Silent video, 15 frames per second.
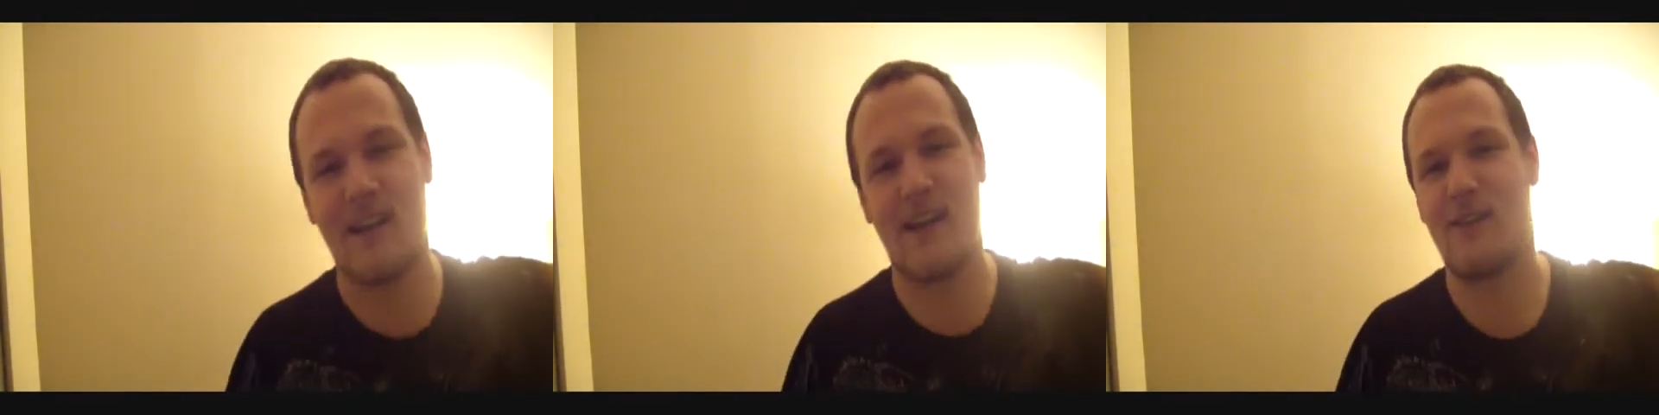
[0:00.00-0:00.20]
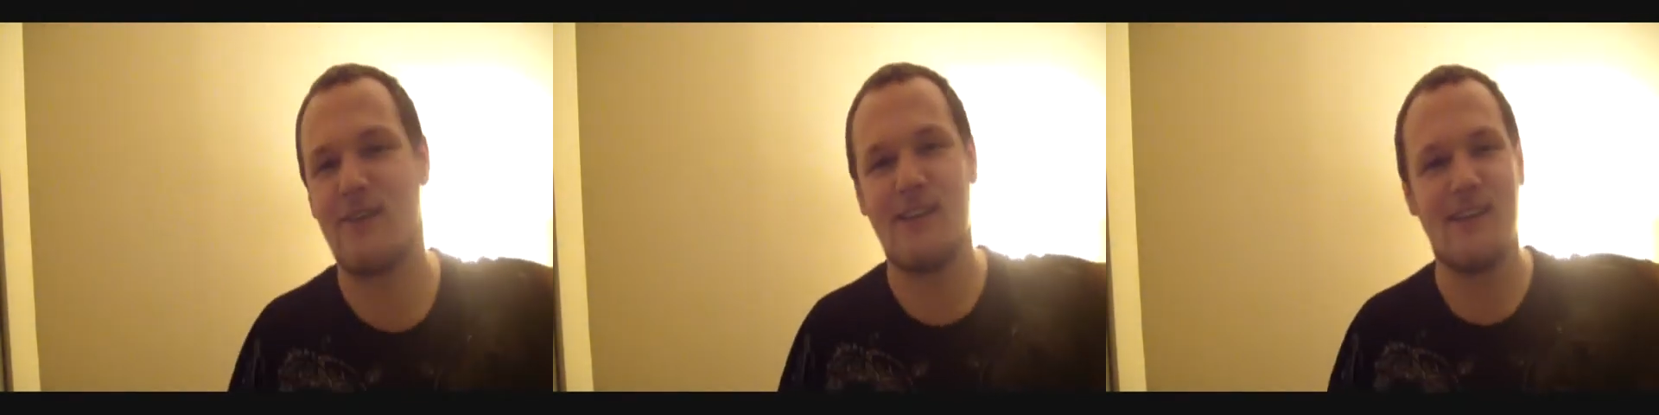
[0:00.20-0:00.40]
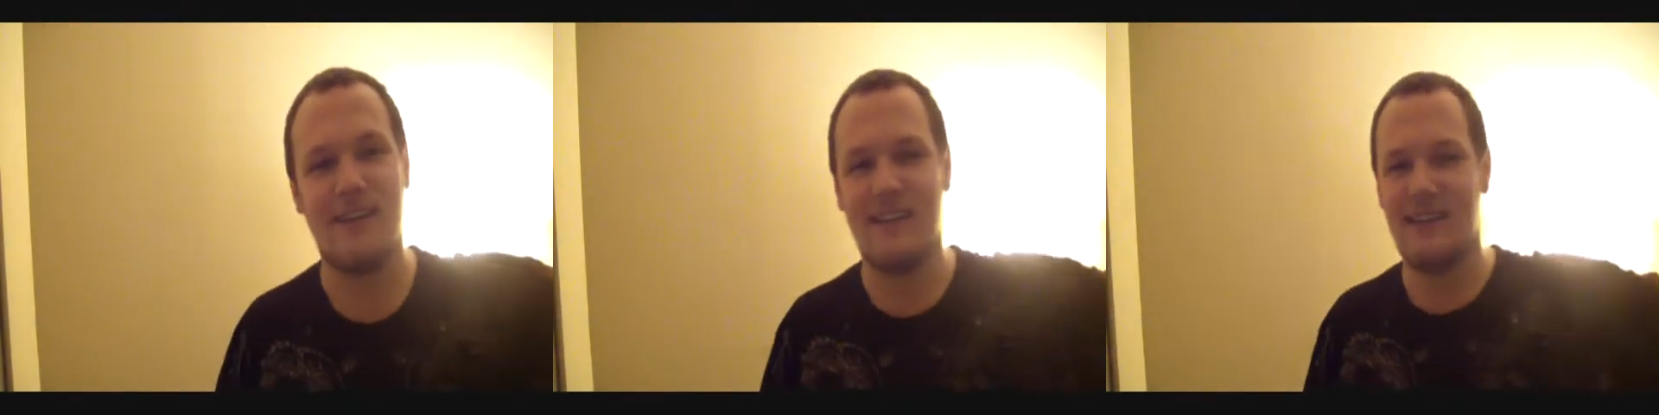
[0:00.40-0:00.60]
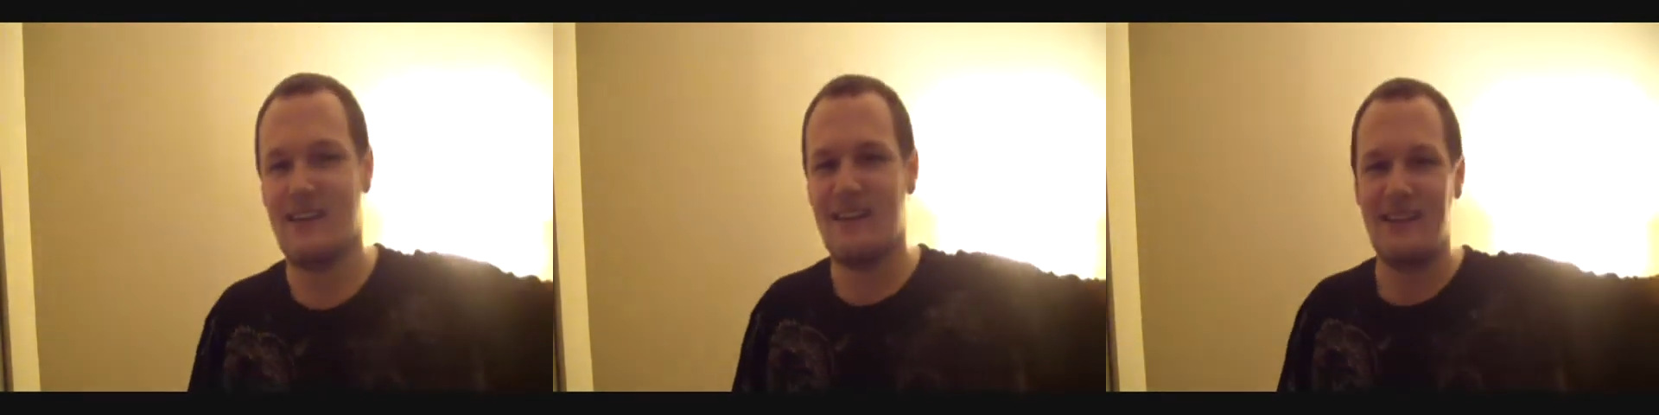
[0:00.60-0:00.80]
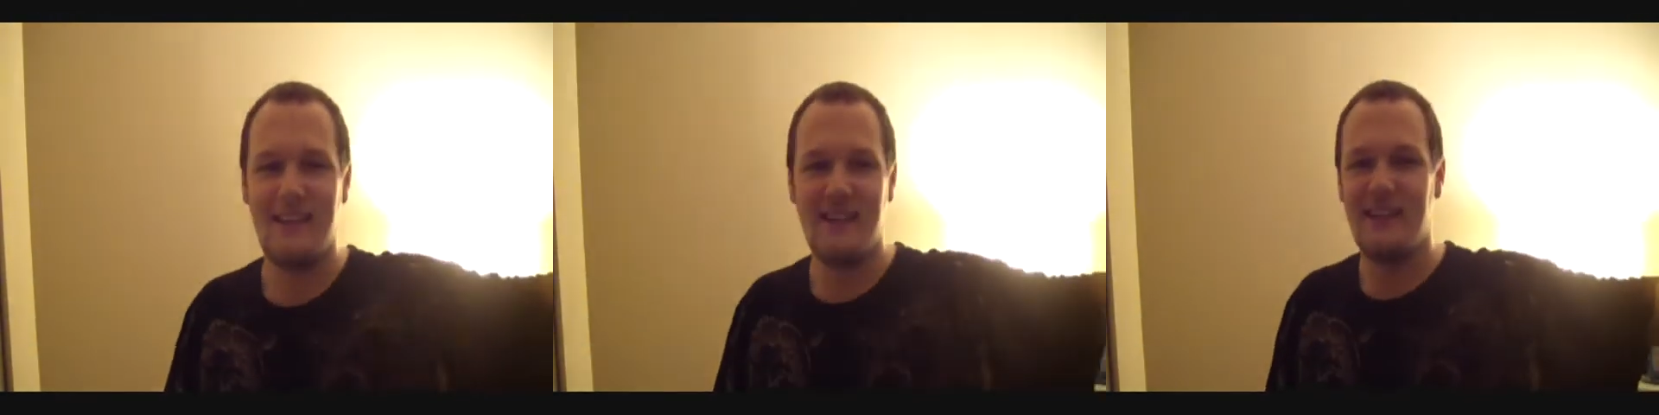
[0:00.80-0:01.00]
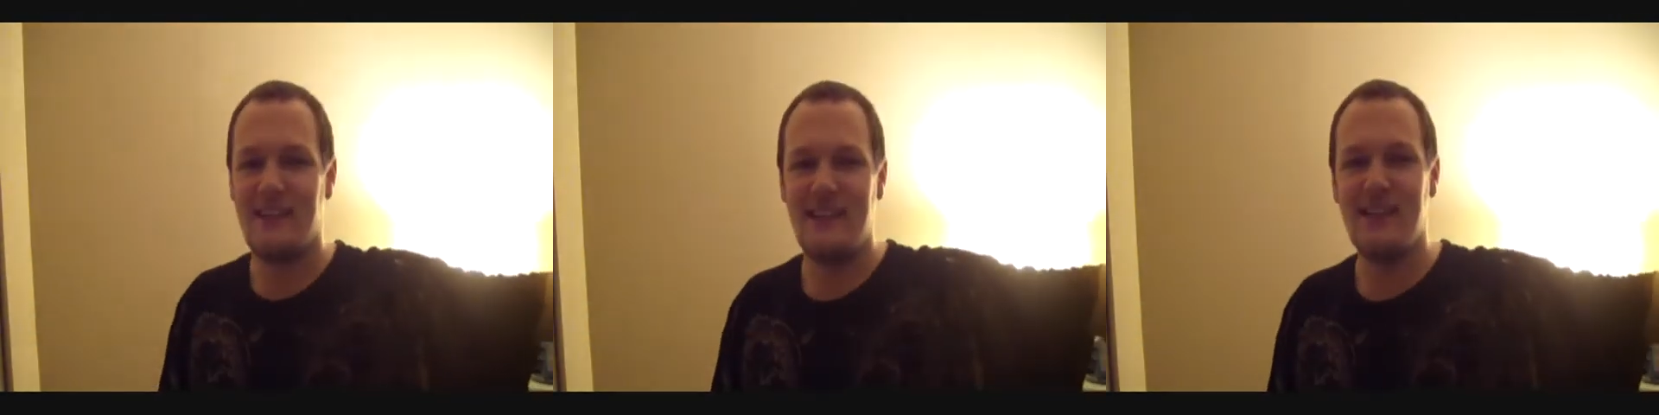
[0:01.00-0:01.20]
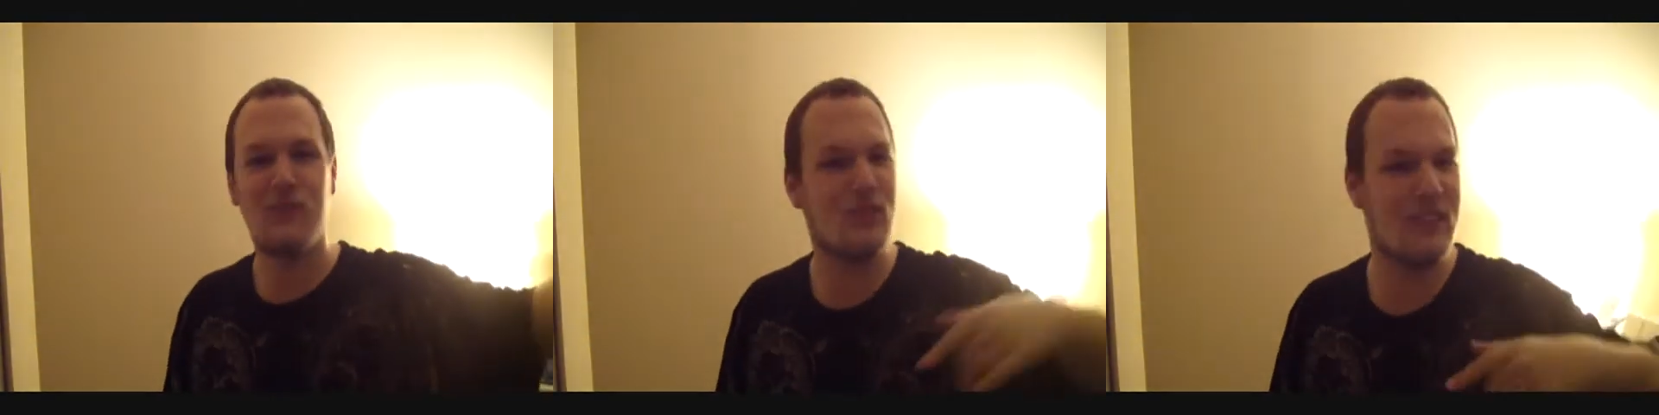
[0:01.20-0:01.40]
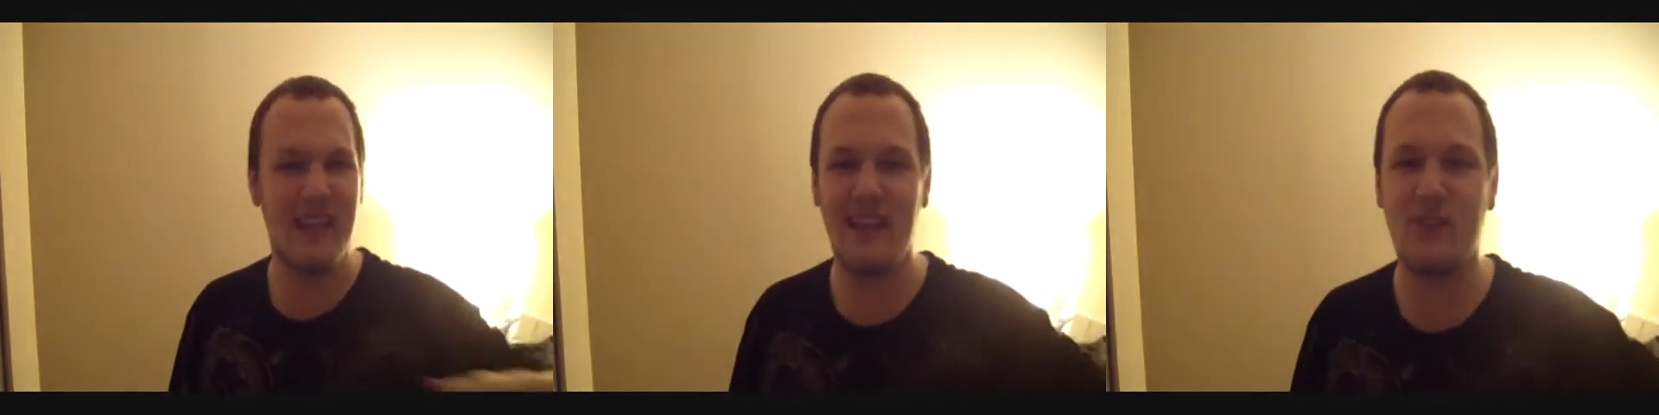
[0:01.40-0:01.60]
now.
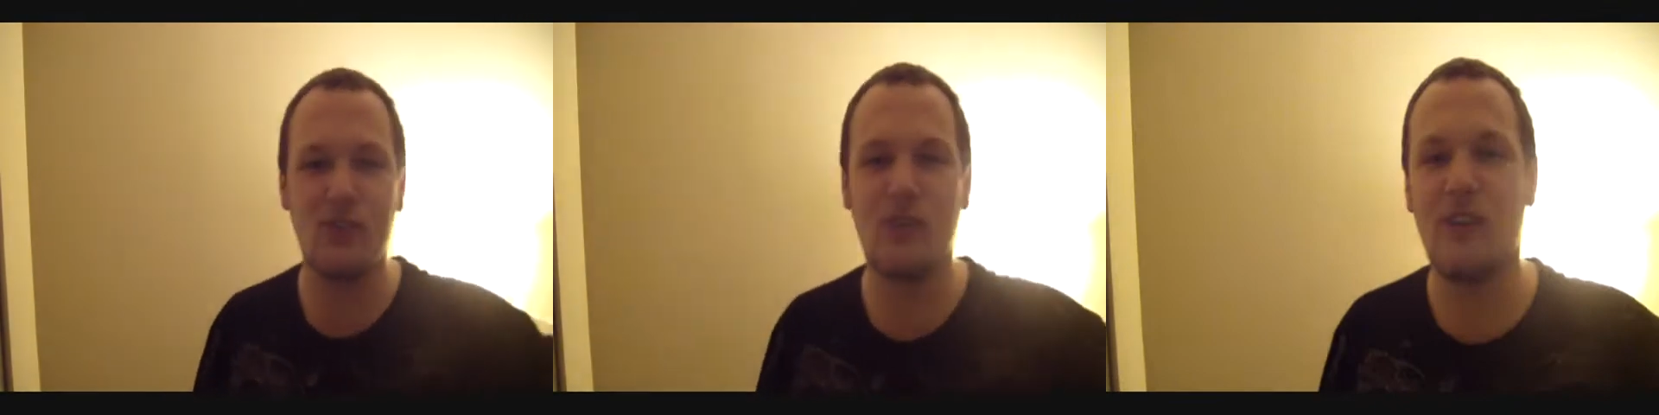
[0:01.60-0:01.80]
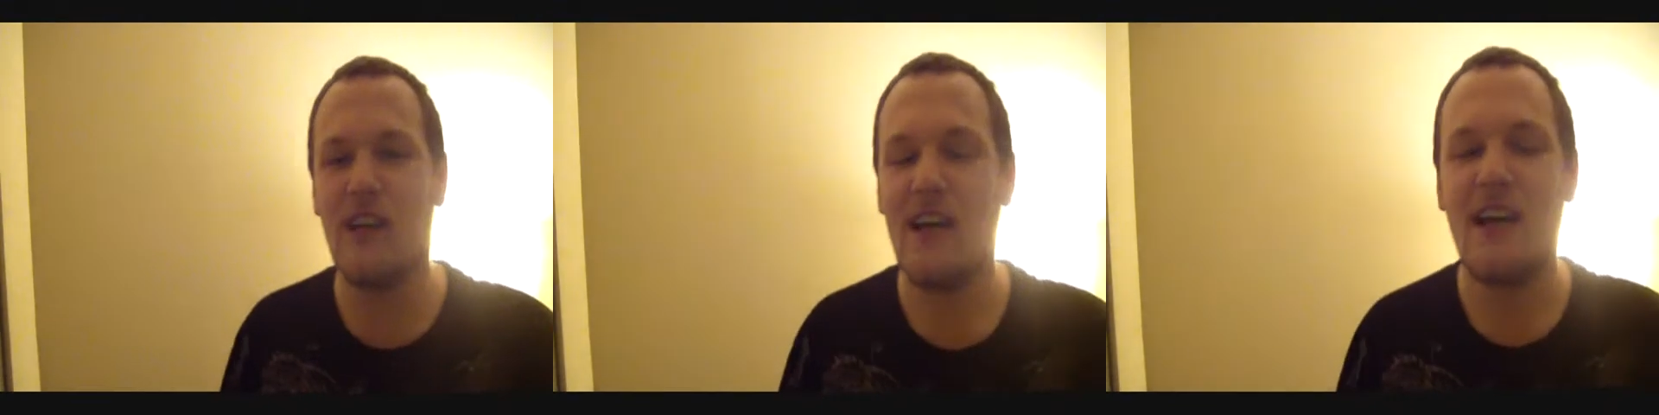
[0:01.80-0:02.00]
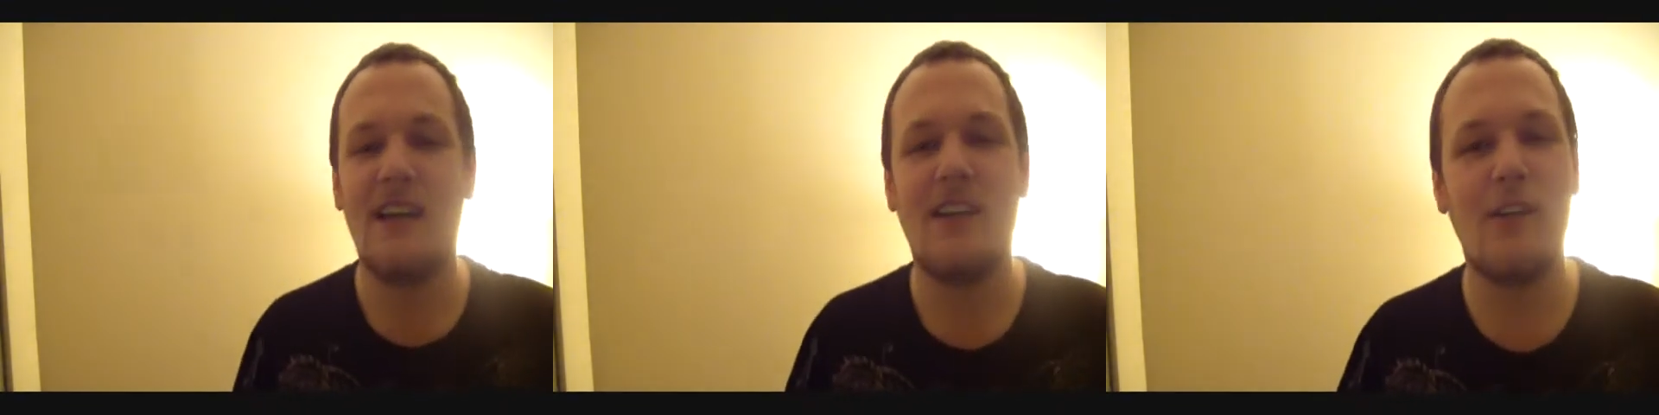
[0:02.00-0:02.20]
He's that dude.